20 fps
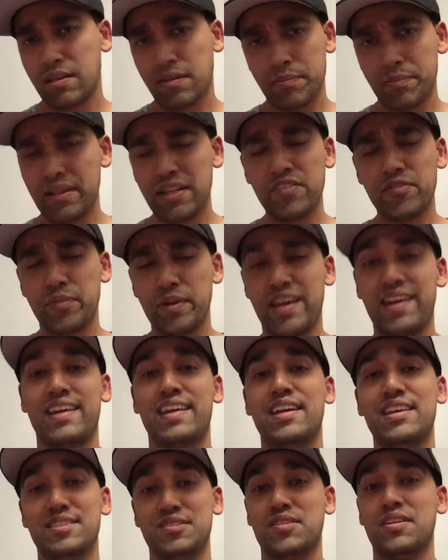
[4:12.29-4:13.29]
Believe me,
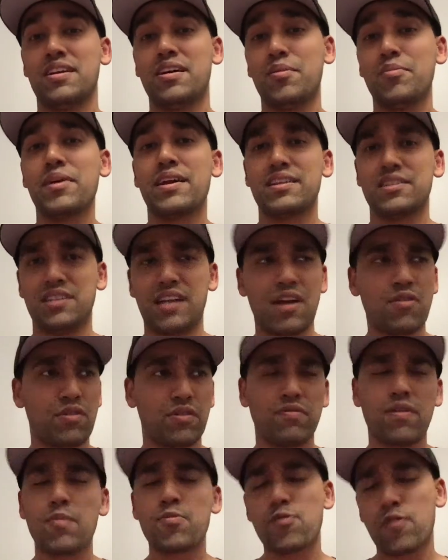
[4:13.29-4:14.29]
he's gonna come back in January,
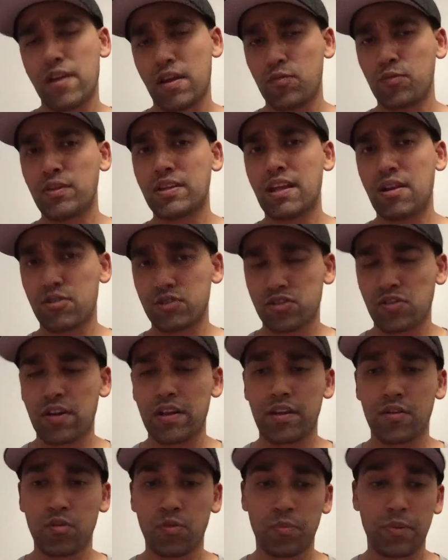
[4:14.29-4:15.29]
February, and win that
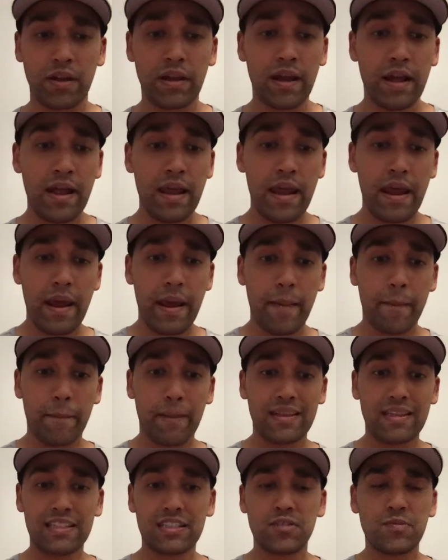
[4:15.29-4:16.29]
Australian Open.
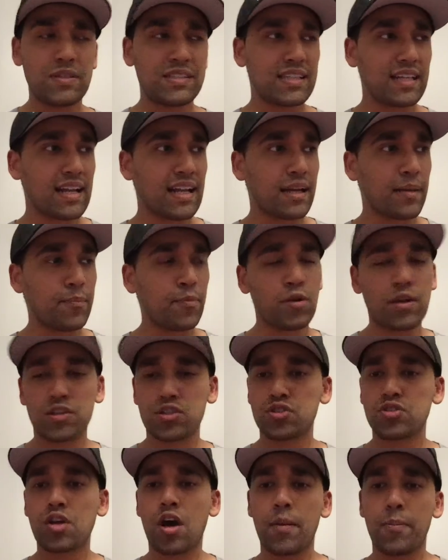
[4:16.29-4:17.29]
But this is basically like a put a
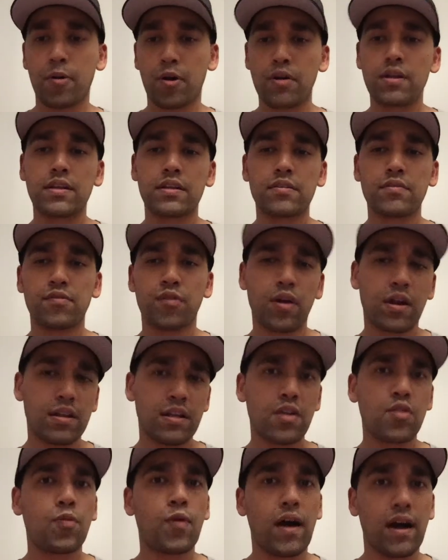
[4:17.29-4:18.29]
stop on it for a
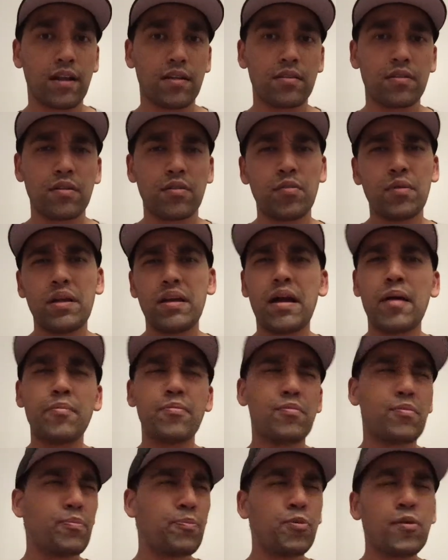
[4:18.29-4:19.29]
little while.
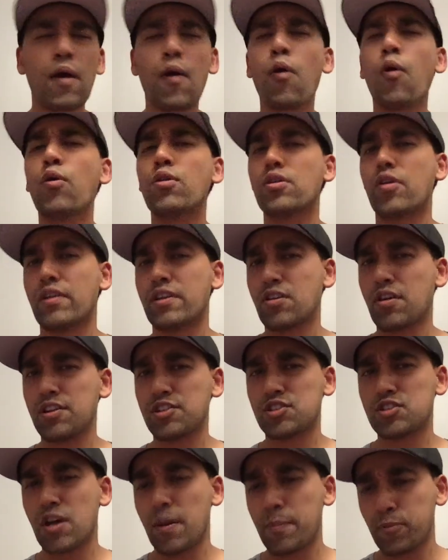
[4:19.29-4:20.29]
Put a hold on it, not a
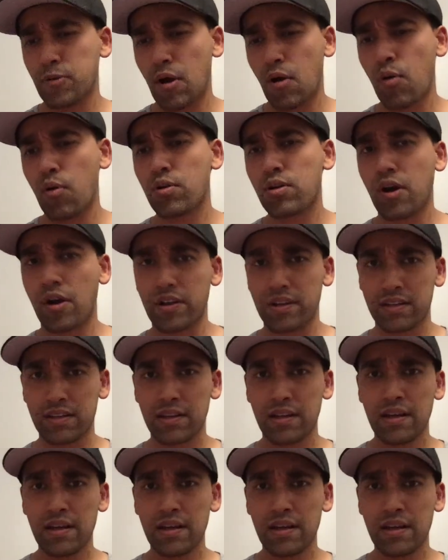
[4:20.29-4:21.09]
stop. Put a hold on it.